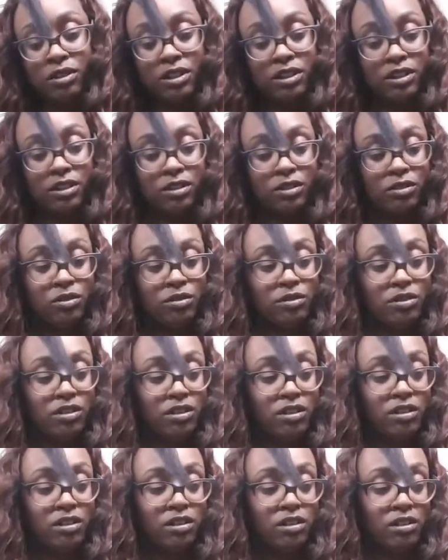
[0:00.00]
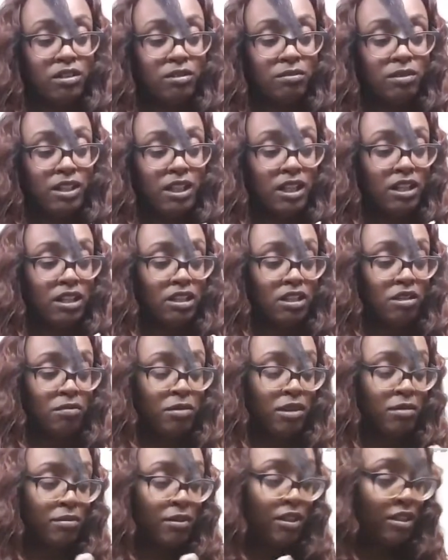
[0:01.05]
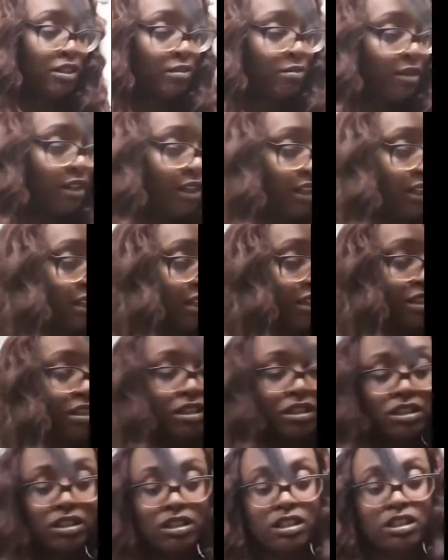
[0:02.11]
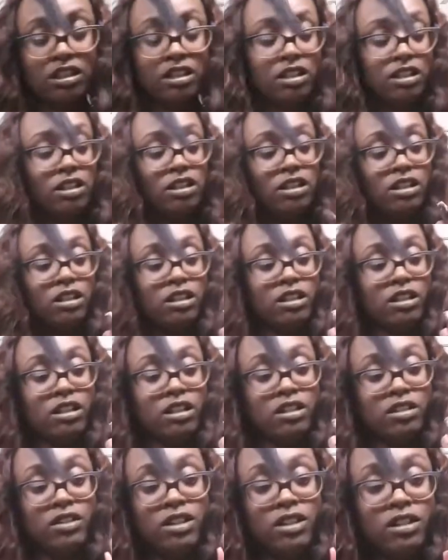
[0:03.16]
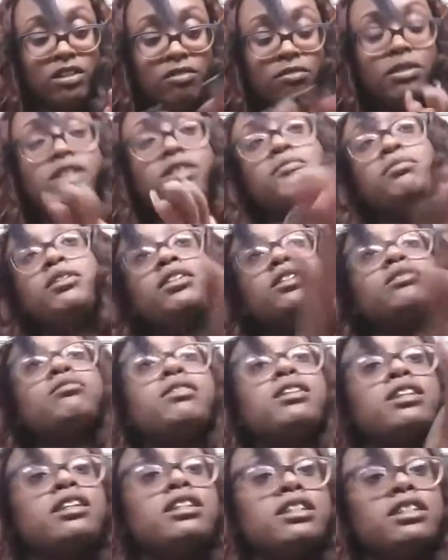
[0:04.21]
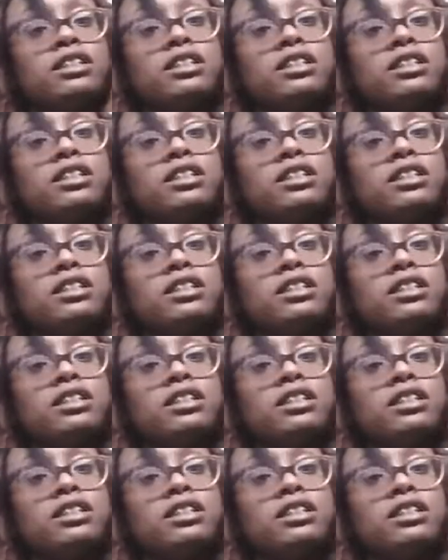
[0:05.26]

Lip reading: install, I'm taking a little bit of beeswax. I know I love me some beeswax.